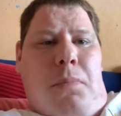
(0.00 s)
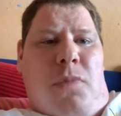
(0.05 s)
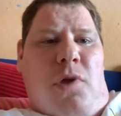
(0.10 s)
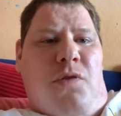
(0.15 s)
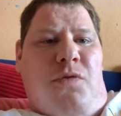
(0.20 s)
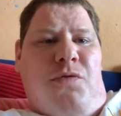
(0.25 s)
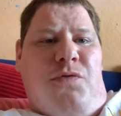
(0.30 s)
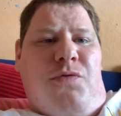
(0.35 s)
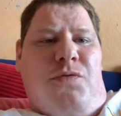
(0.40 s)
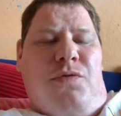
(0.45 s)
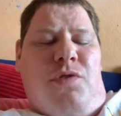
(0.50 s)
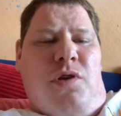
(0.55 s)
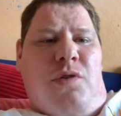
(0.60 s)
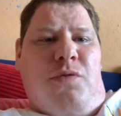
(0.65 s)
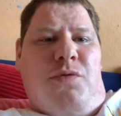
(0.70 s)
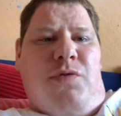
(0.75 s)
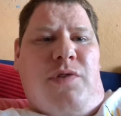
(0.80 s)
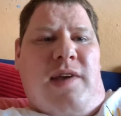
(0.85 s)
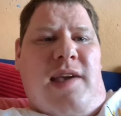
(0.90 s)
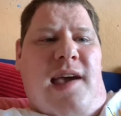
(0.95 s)

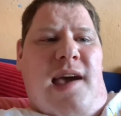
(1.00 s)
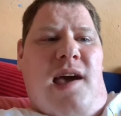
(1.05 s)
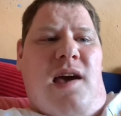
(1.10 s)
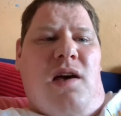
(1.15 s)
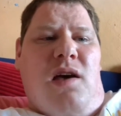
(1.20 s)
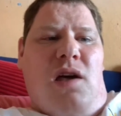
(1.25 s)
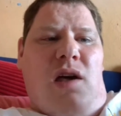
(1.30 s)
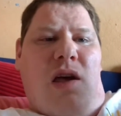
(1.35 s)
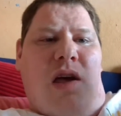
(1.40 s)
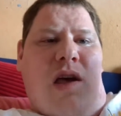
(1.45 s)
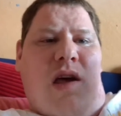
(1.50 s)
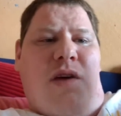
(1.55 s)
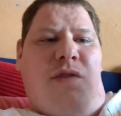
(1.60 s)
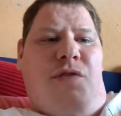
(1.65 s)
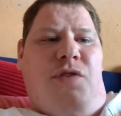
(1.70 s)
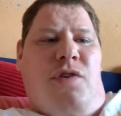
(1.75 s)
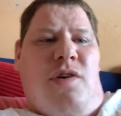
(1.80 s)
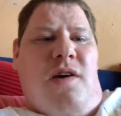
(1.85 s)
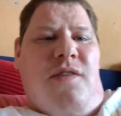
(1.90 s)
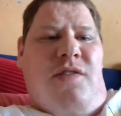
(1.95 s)
don't forget,
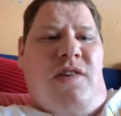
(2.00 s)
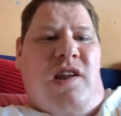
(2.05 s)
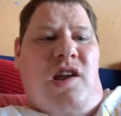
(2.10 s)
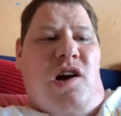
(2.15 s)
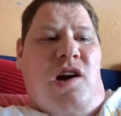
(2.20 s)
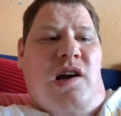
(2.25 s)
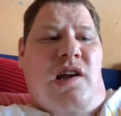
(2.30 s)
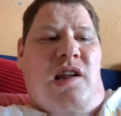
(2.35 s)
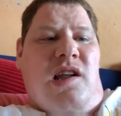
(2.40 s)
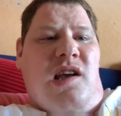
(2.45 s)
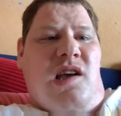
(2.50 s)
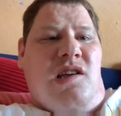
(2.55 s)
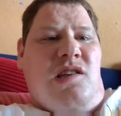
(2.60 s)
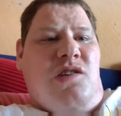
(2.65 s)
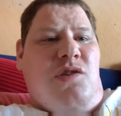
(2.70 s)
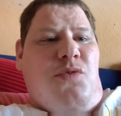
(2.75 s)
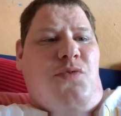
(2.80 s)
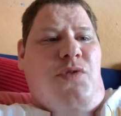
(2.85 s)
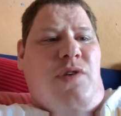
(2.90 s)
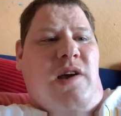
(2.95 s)
if you have any ideas,
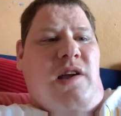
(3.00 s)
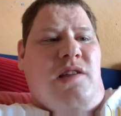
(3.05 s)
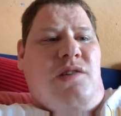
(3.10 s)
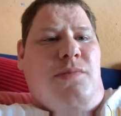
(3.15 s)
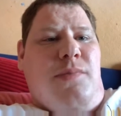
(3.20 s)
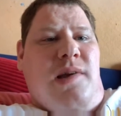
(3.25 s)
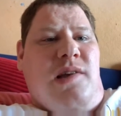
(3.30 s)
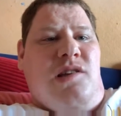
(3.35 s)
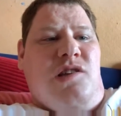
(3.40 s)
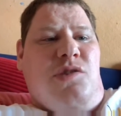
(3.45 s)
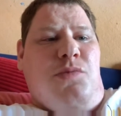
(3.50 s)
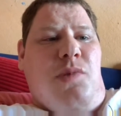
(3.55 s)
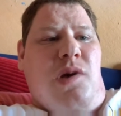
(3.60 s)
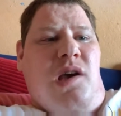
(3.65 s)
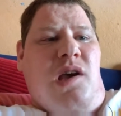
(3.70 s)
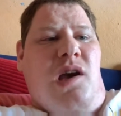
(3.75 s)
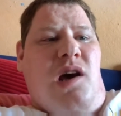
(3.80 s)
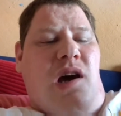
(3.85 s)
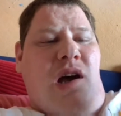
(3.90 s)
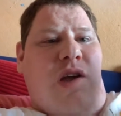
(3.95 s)
don't forget to message
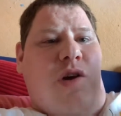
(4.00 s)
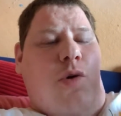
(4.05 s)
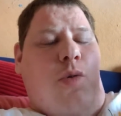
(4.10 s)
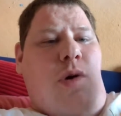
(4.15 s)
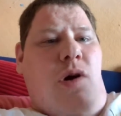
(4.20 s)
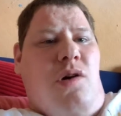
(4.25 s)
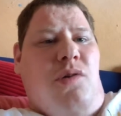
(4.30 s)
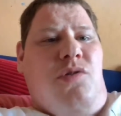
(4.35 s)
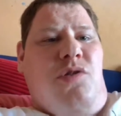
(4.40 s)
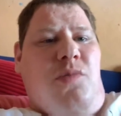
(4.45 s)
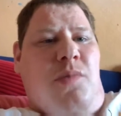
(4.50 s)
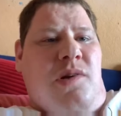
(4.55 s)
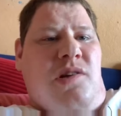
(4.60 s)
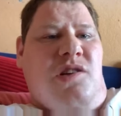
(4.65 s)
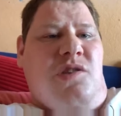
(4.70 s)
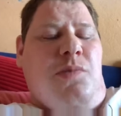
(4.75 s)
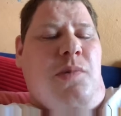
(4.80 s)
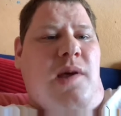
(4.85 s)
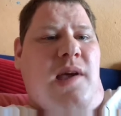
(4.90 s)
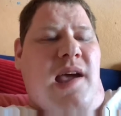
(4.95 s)
me. You're welcome to
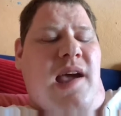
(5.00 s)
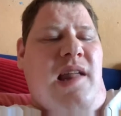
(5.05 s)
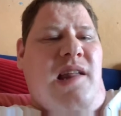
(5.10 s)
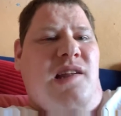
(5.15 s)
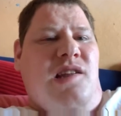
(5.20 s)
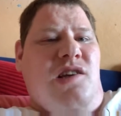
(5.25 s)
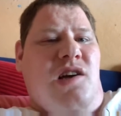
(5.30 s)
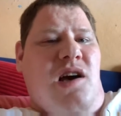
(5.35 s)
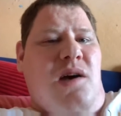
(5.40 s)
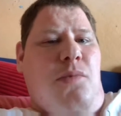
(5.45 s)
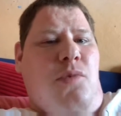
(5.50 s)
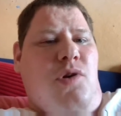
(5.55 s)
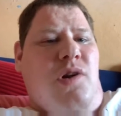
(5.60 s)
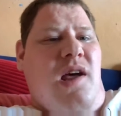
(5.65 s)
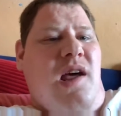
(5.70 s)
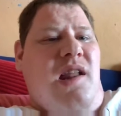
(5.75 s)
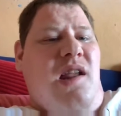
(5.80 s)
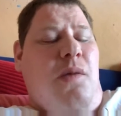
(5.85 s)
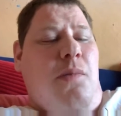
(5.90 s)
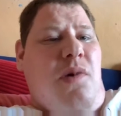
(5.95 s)
message me anytime on
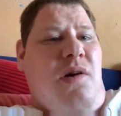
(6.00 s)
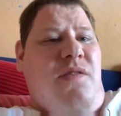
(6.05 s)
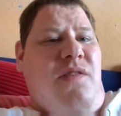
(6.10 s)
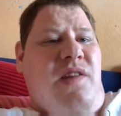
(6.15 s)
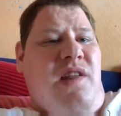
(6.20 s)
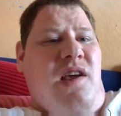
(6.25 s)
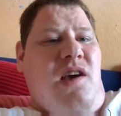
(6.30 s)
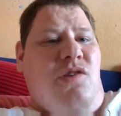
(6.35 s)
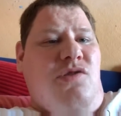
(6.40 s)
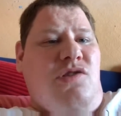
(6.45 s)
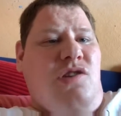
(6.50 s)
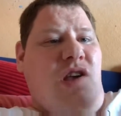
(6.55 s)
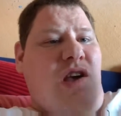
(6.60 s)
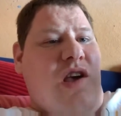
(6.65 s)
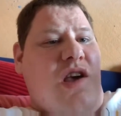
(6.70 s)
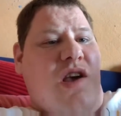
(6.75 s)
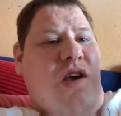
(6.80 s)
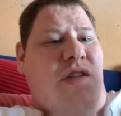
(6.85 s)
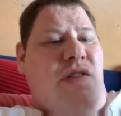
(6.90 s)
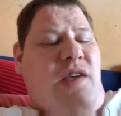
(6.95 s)
any of my videos.
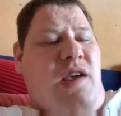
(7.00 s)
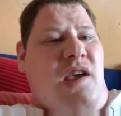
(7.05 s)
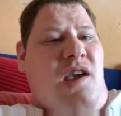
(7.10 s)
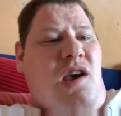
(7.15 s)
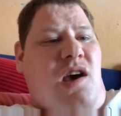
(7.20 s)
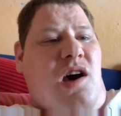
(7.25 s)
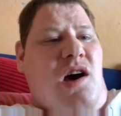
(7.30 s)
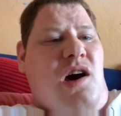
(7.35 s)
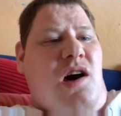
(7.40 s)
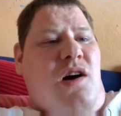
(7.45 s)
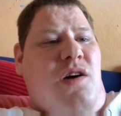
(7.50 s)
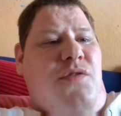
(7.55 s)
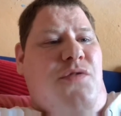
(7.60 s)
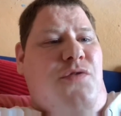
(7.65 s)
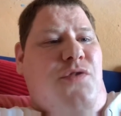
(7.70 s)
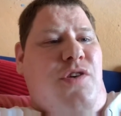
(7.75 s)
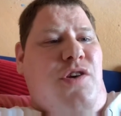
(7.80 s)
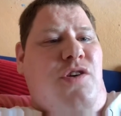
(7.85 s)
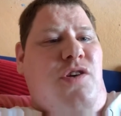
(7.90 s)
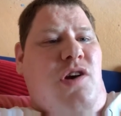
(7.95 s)
They are
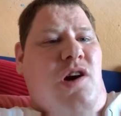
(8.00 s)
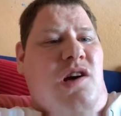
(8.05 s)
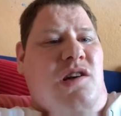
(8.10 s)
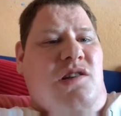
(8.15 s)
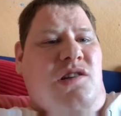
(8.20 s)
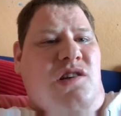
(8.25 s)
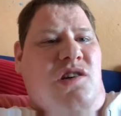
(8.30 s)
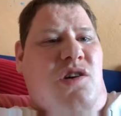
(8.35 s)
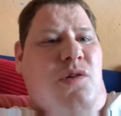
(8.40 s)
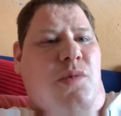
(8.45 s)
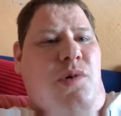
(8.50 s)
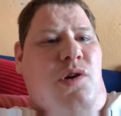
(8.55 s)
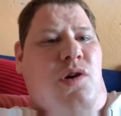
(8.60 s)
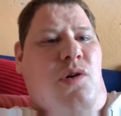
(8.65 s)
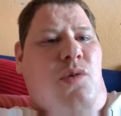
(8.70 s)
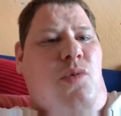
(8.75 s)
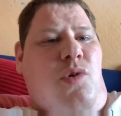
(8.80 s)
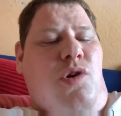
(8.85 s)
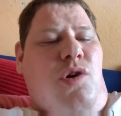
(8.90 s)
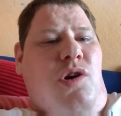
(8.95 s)
for you guys to comment
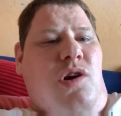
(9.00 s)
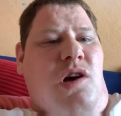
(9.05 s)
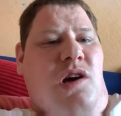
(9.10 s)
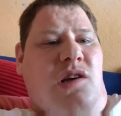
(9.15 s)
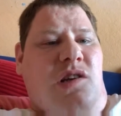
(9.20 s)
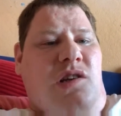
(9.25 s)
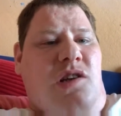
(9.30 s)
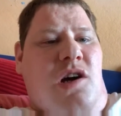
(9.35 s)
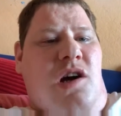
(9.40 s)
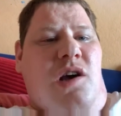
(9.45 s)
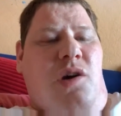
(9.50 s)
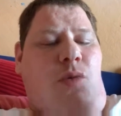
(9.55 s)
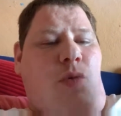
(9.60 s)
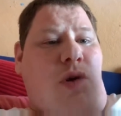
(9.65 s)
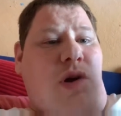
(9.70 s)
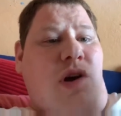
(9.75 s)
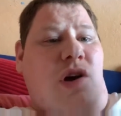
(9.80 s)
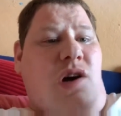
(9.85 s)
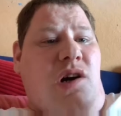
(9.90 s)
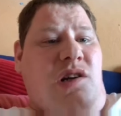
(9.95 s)
on what you guys like,
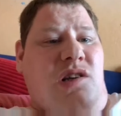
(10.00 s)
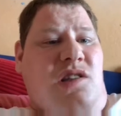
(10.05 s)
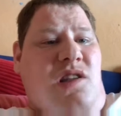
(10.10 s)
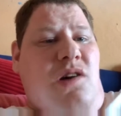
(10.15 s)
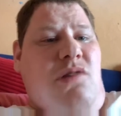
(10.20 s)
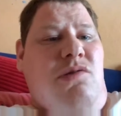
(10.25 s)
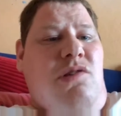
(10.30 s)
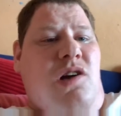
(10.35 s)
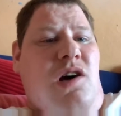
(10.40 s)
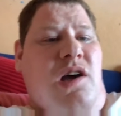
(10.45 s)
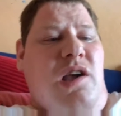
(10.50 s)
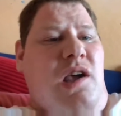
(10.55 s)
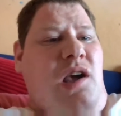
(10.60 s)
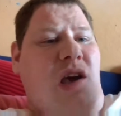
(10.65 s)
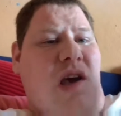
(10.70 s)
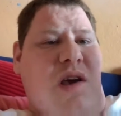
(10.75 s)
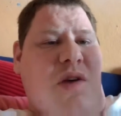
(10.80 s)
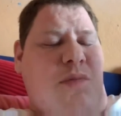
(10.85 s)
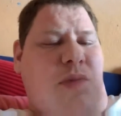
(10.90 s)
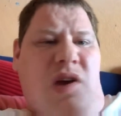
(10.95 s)
what you guys don't like.
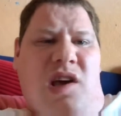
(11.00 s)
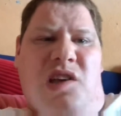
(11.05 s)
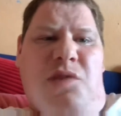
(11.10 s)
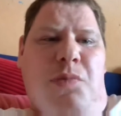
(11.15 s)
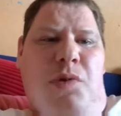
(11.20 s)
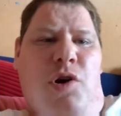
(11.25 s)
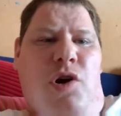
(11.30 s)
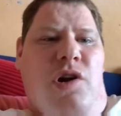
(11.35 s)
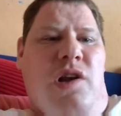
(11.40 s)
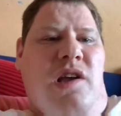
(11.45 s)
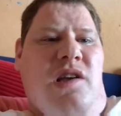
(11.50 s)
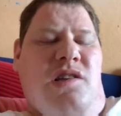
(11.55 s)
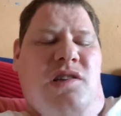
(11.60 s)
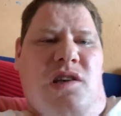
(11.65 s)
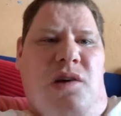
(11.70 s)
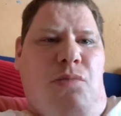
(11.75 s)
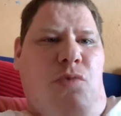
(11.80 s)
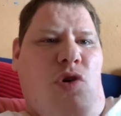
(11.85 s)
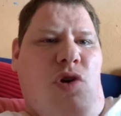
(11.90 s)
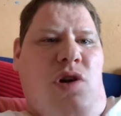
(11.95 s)
Please be honest,
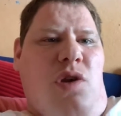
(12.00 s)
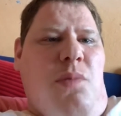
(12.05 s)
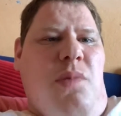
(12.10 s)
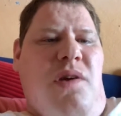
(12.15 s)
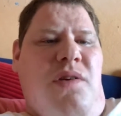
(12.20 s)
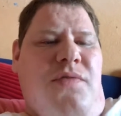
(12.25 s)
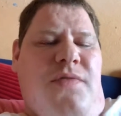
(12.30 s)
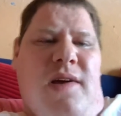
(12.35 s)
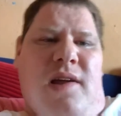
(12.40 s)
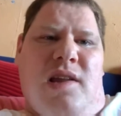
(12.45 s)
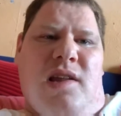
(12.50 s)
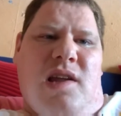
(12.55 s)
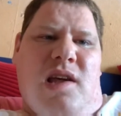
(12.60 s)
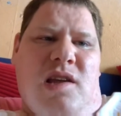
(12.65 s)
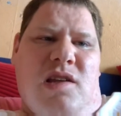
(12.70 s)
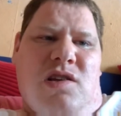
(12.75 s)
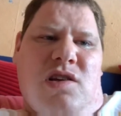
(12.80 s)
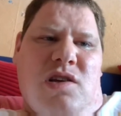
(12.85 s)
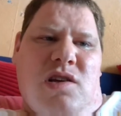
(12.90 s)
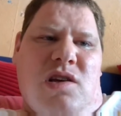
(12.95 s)
I'm not going to be
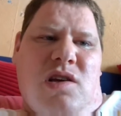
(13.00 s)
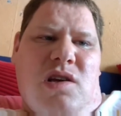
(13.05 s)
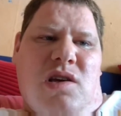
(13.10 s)
offended.